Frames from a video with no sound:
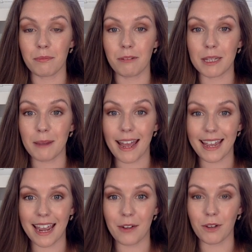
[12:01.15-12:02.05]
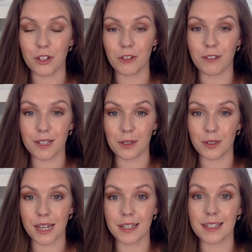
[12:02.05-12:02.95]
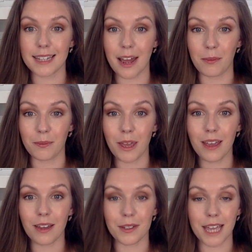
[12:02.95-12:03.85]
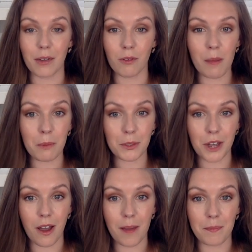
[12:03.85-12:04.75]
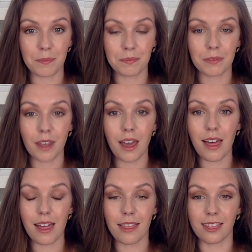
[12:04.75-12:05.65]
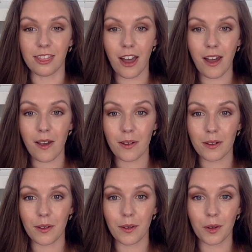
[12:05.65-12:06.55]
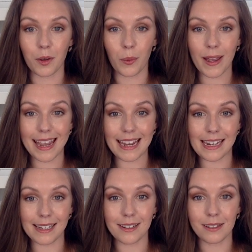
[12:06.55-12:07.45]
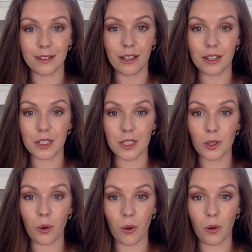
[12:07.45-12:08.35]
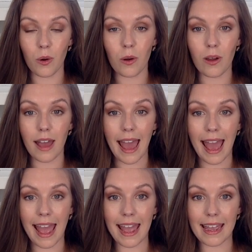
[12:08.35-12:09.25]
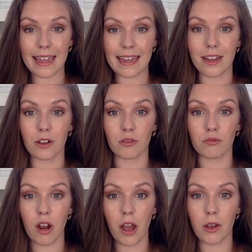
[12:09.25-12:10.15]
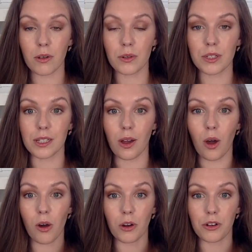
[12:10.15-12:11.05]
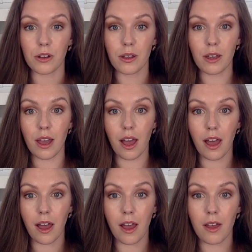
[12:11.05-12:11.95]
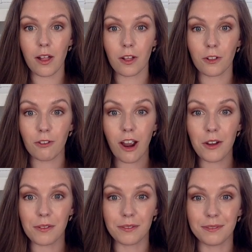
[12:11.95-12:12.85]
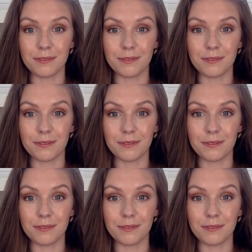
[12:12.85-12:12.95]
press play again once you've written your sentence down. I'll say it one more time. The queen saw a rose on her throne.